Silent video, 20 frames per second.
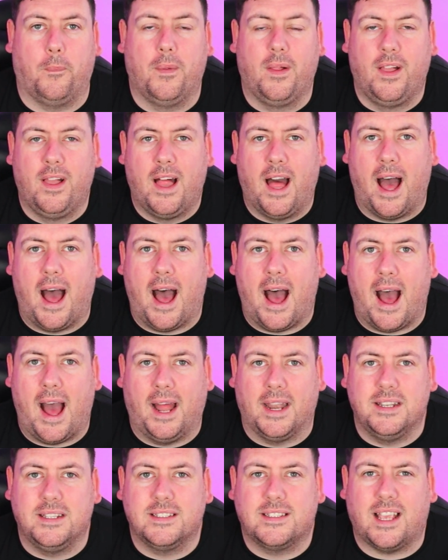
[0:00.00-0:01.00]

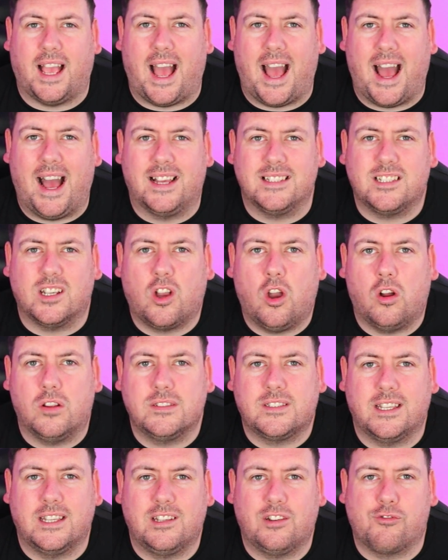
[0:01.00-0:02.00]
and as a
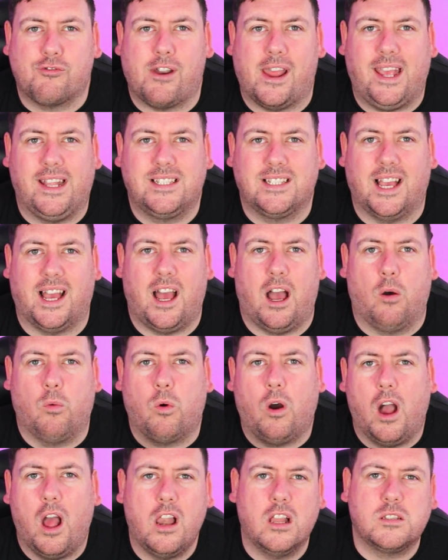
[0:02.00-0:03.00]
content creator, a
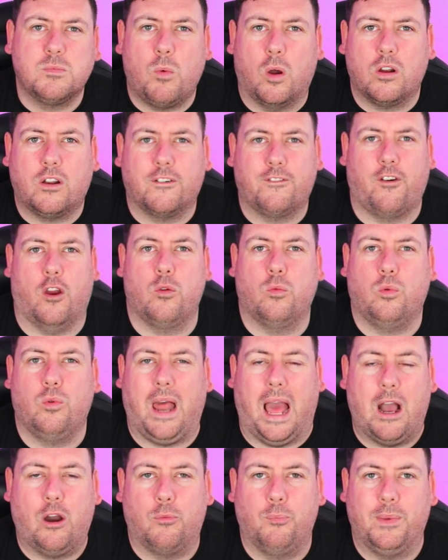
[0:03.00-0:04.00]
wireless microphone would
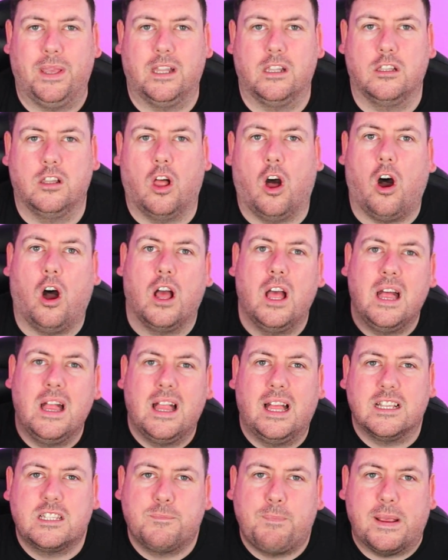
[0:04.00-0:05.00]
help me a lot,
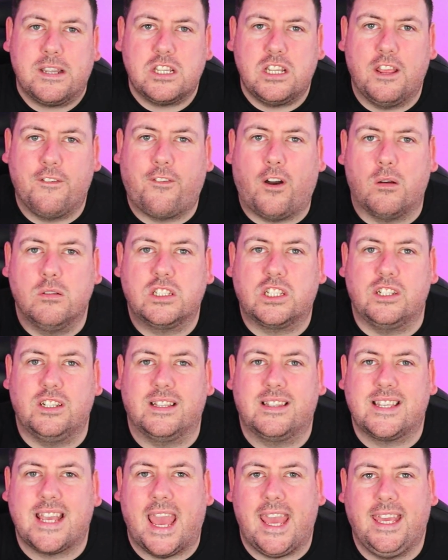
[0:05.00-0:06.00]
especially if I was going to
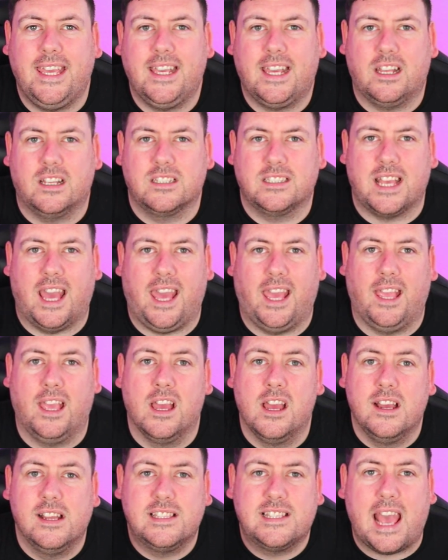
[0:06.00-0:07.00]
take, say,
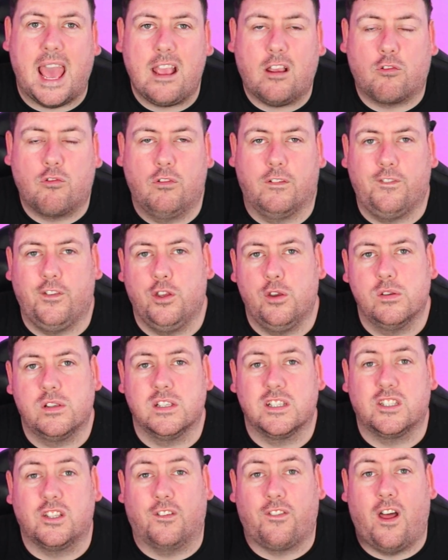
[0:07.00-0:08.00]
tech reviews and
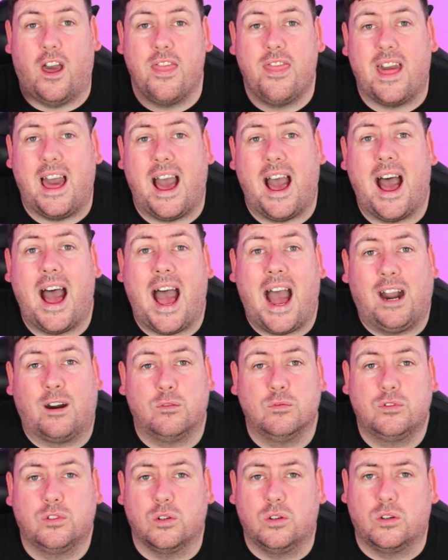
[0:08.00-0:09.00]
stuff like that
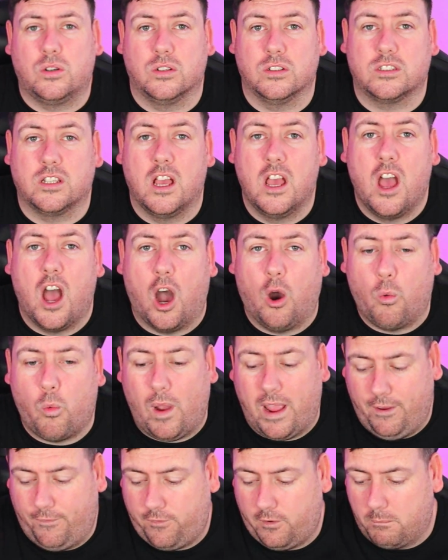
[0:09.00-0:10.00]
outdoors, away
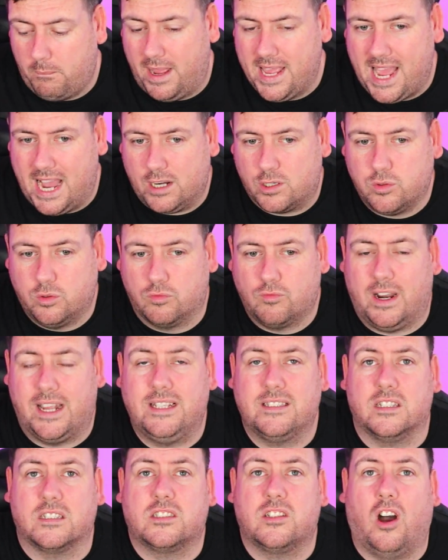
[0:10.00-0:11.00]
from my actual Razer
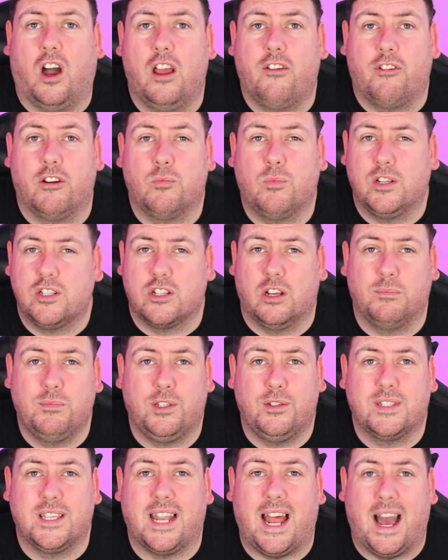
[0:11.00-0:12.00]
Siren, which I'm
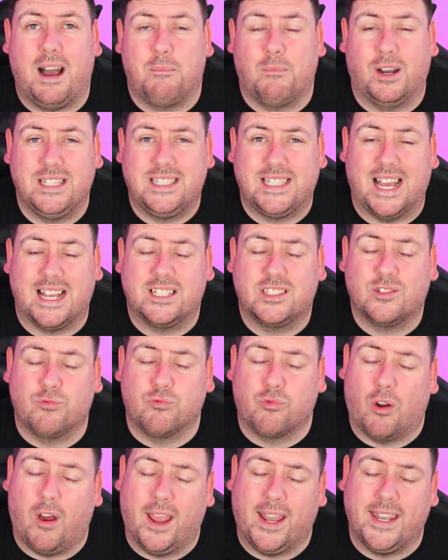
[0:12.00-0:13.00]
using at my desk
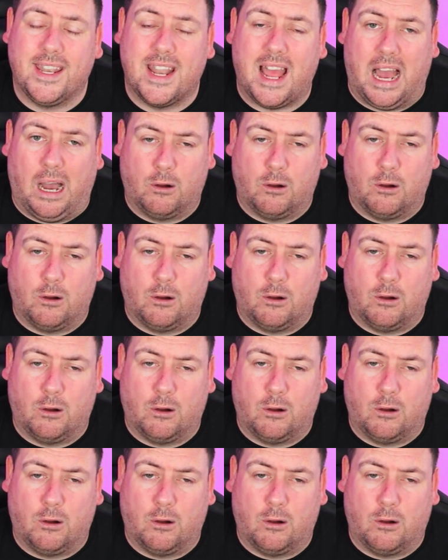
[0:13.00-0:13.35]
right now.